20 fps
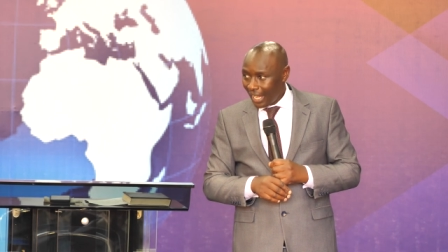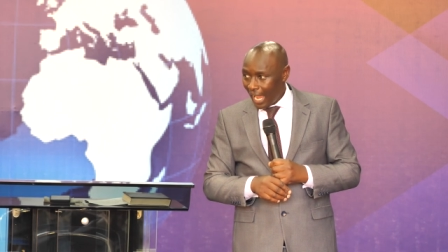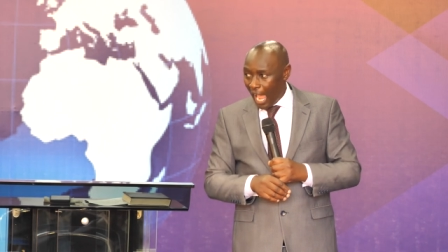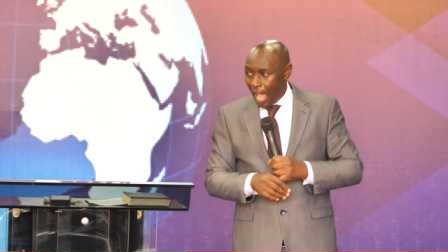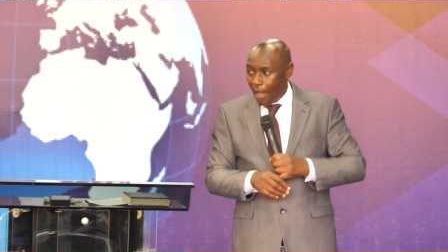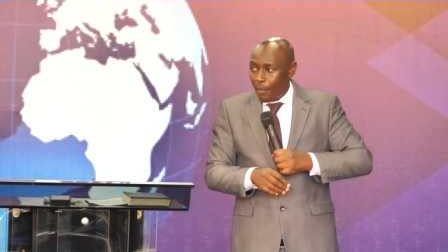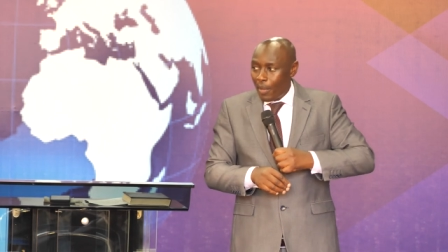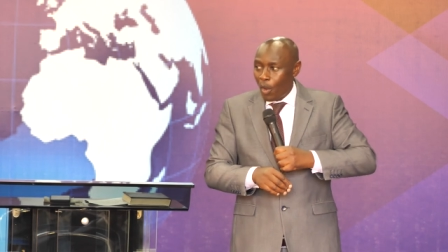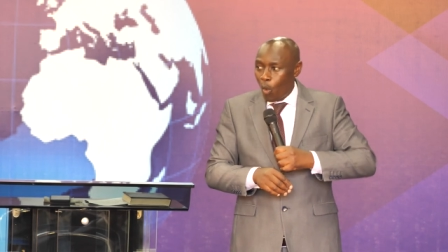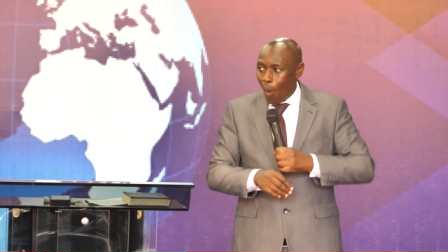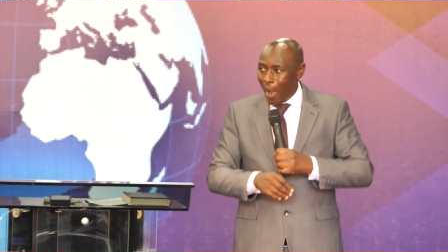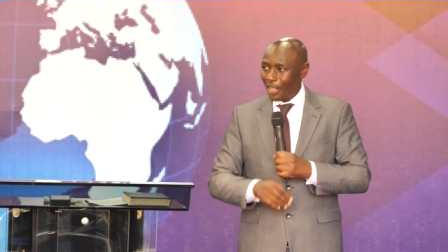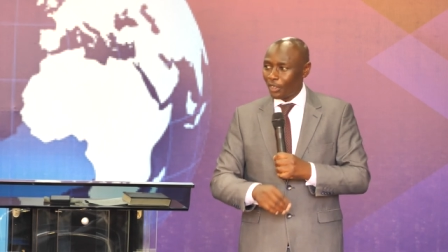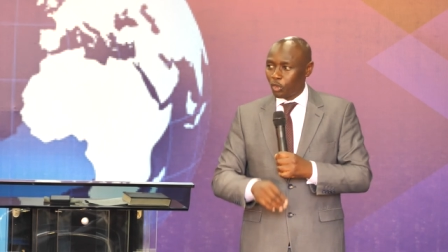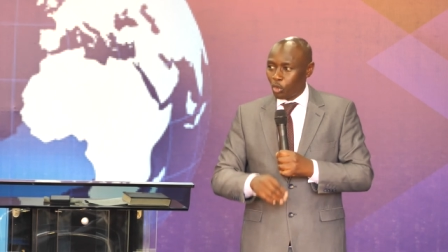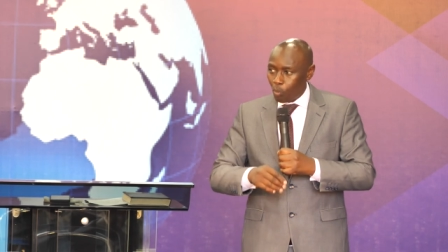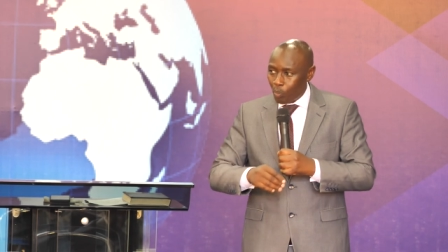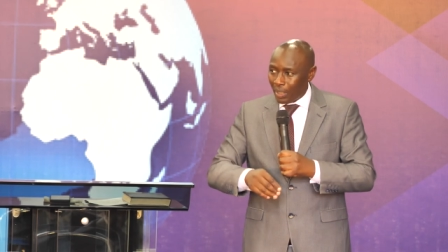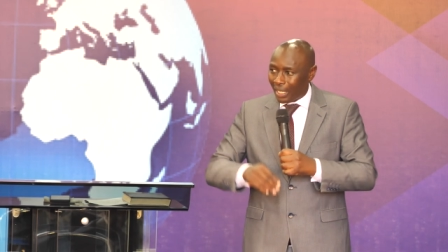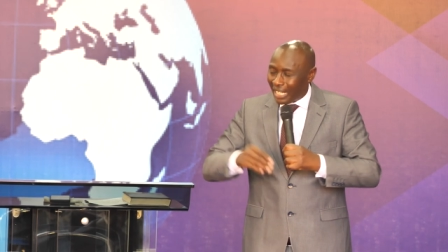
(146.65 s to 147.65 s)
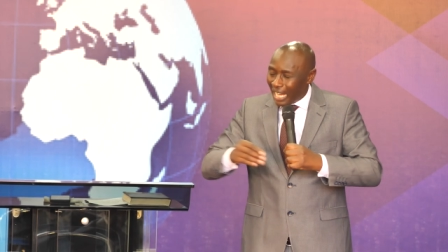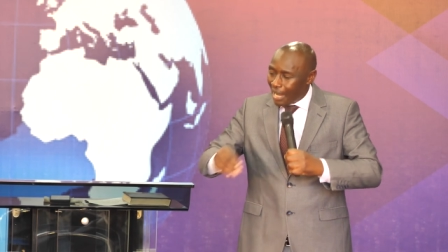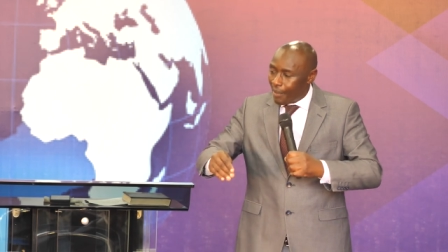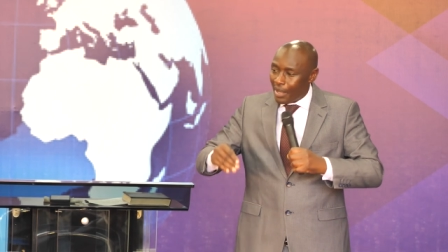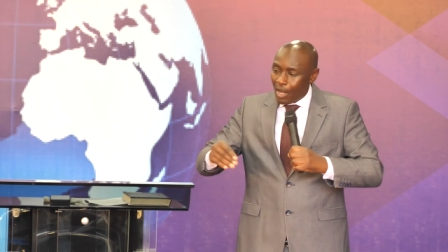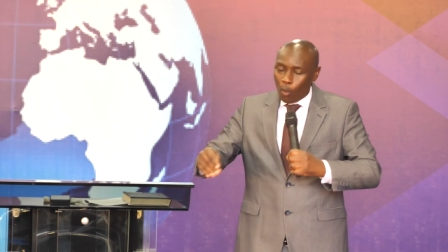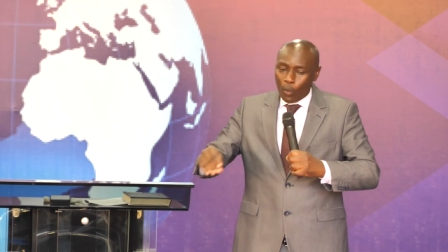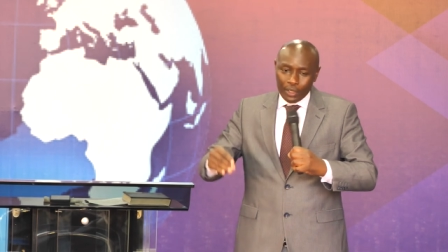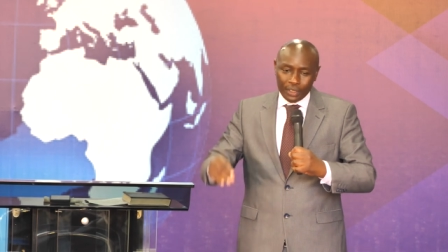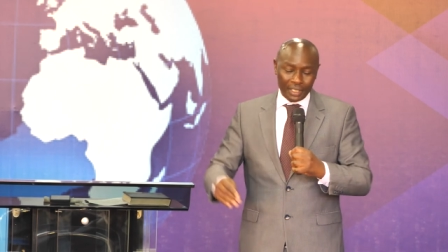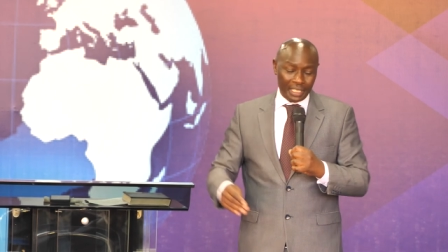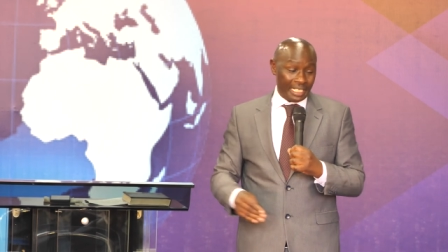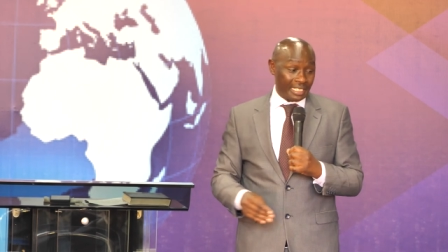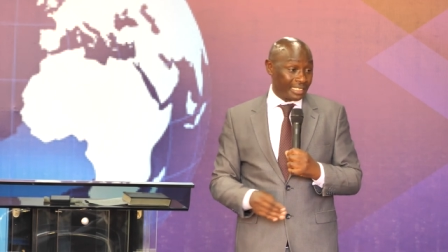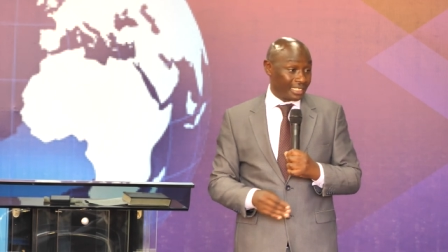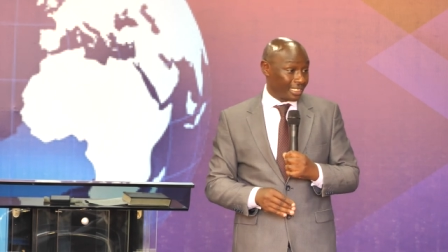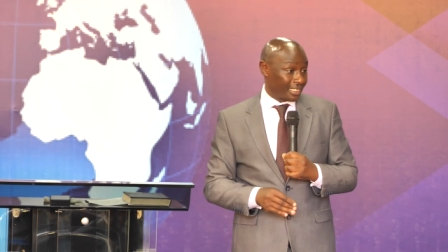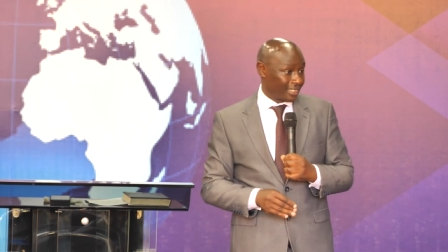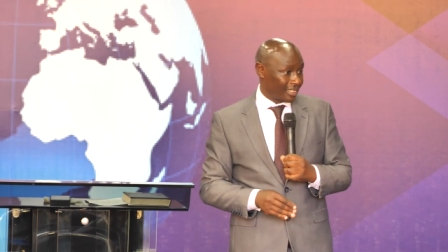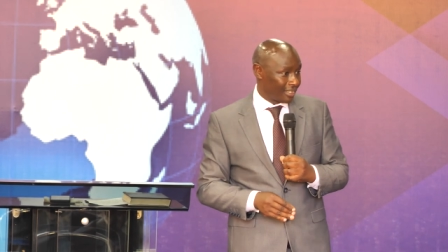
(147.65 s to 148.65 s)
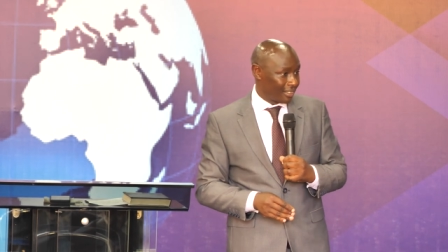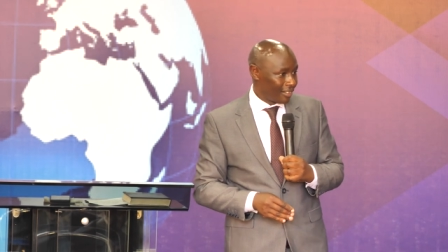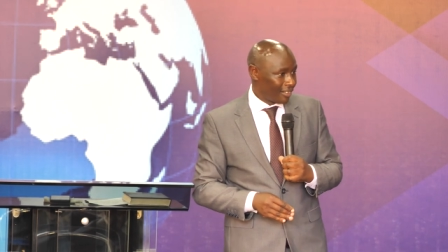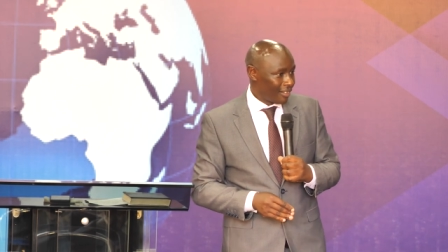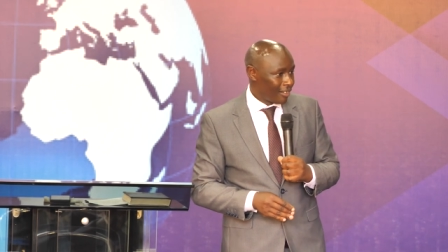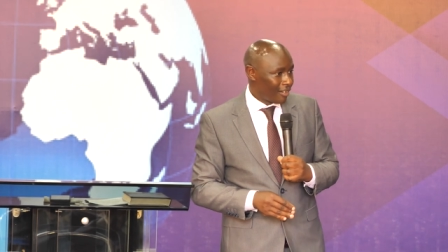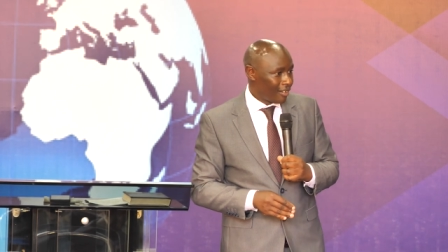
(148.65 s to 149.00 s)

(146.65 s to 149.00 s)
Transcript: I may want to become a witness